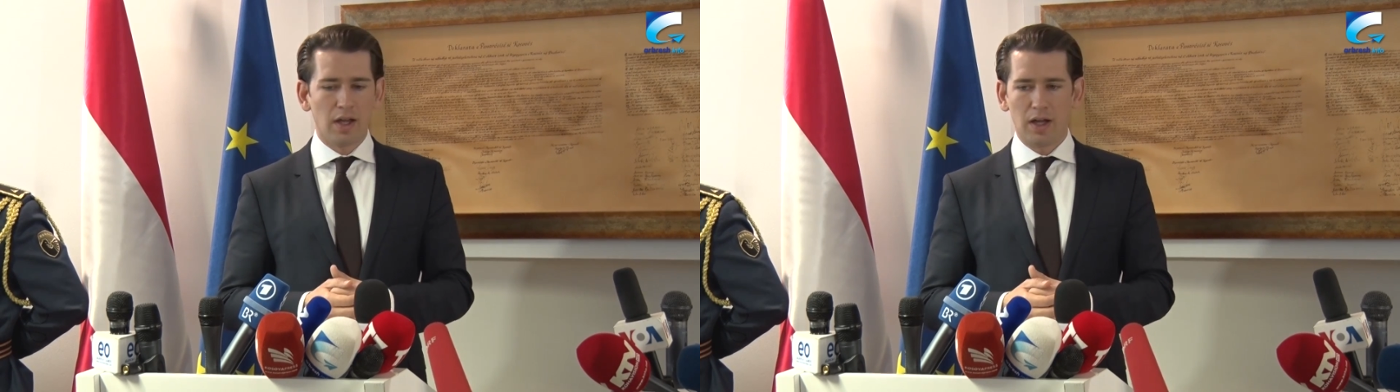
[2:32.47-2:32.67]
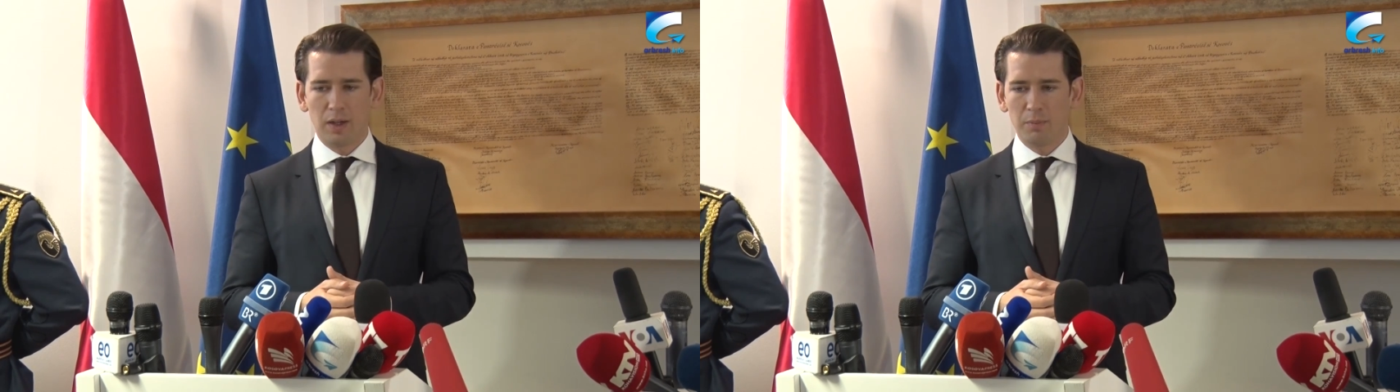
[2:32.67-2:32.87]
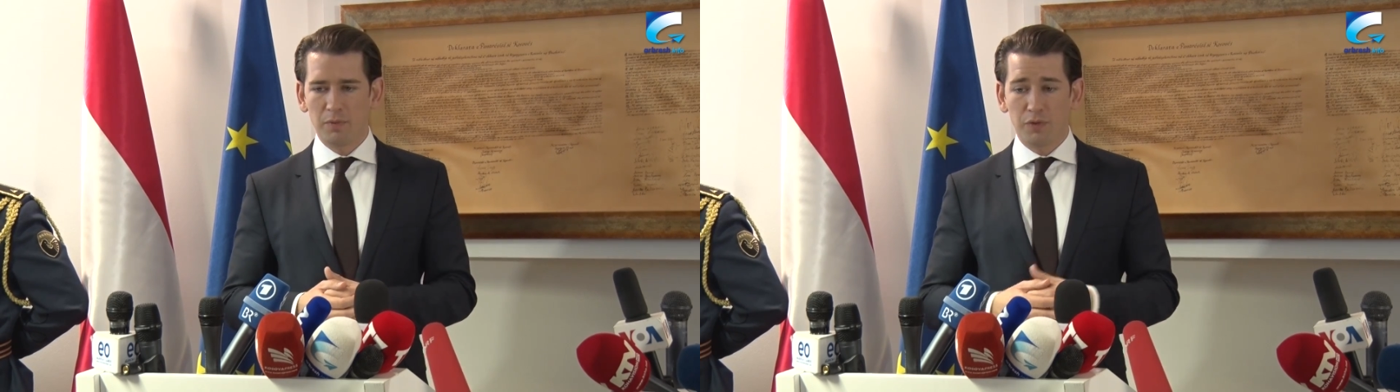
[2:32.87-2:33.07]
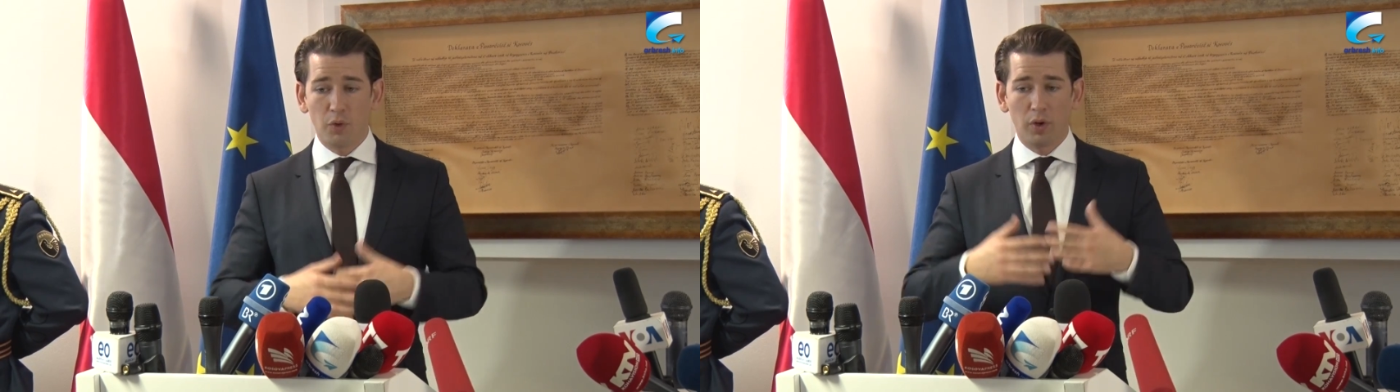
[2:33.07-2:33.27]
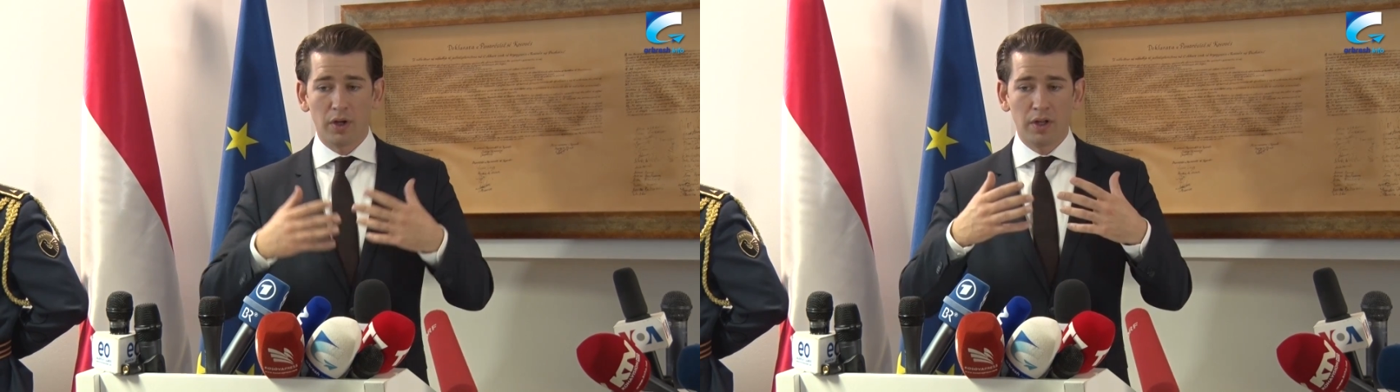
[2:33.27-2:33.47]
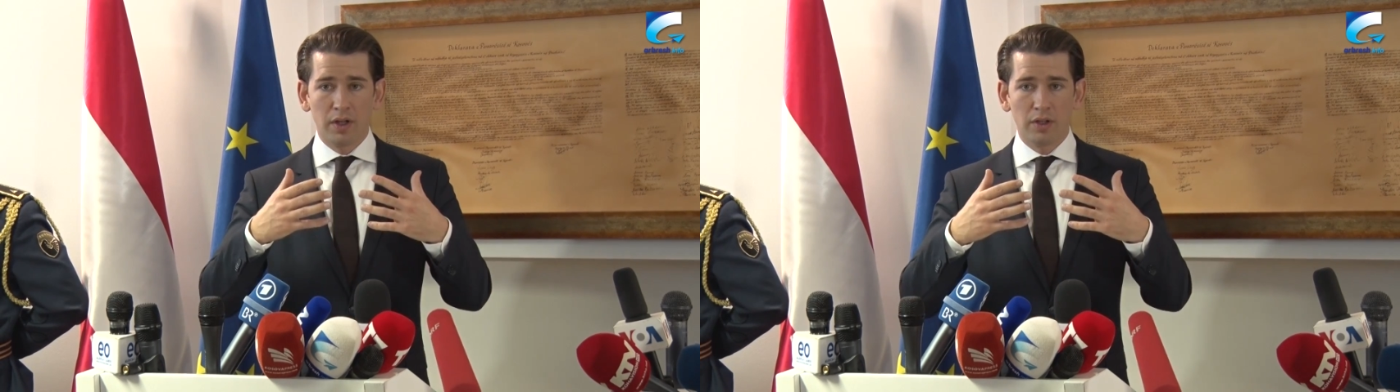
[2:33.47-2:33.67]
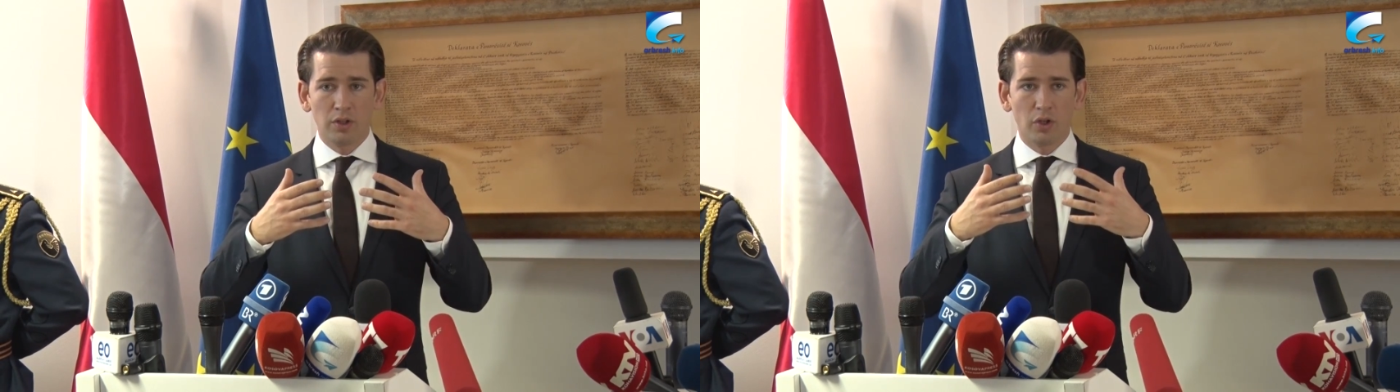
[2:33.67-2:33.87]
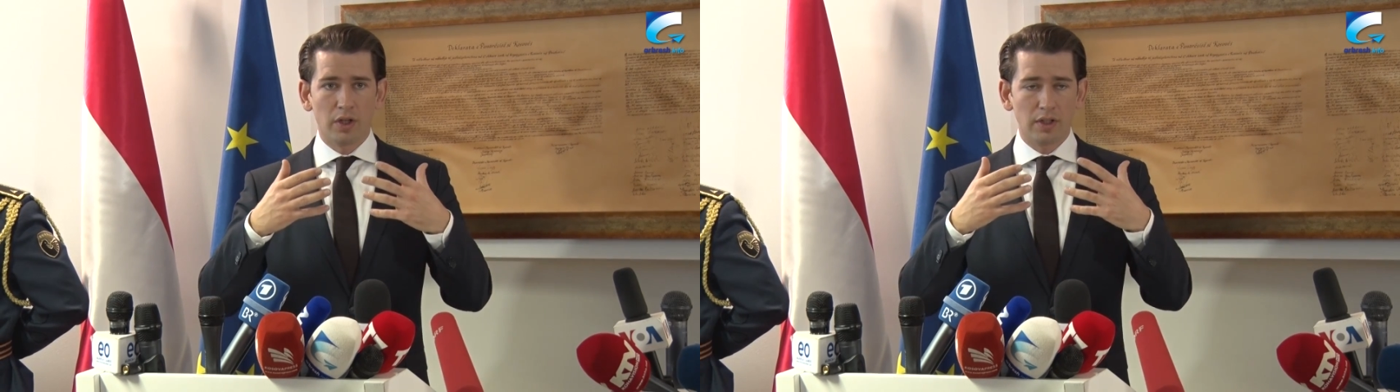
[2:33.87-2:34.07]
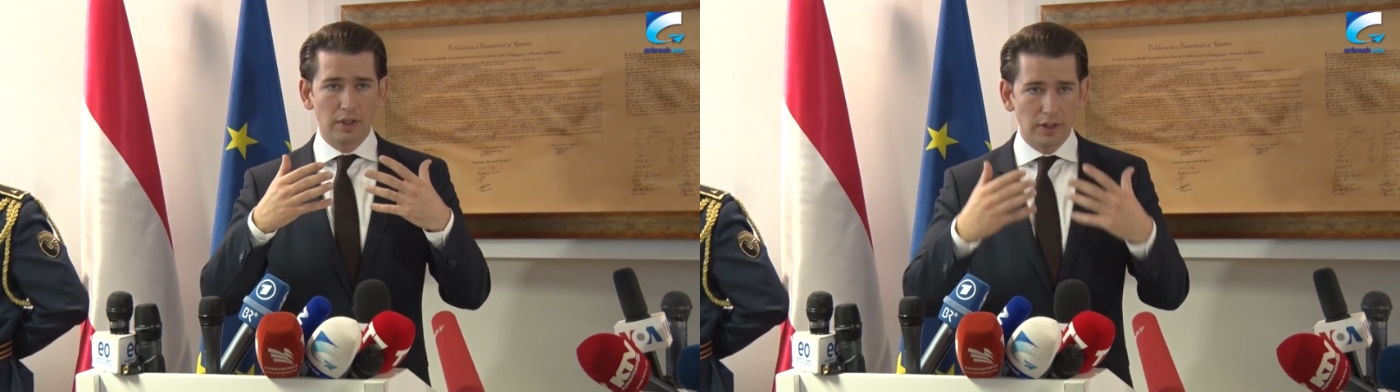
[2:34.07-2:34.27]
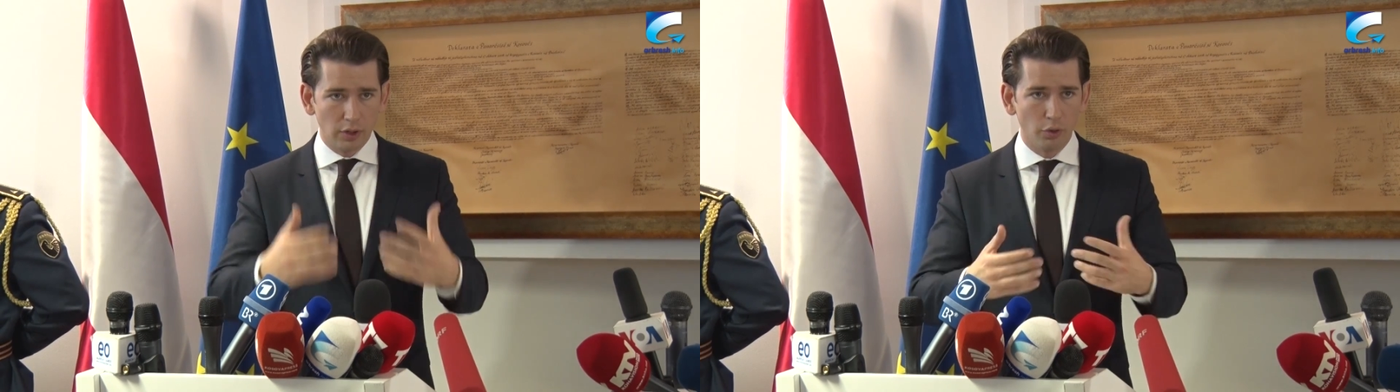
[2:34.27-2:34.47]
um, for your
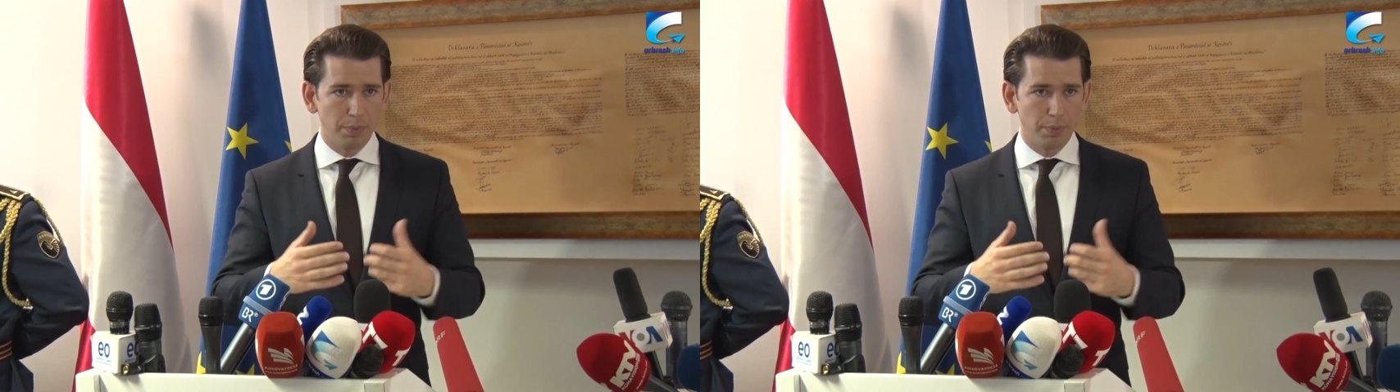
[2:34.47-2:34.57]
EU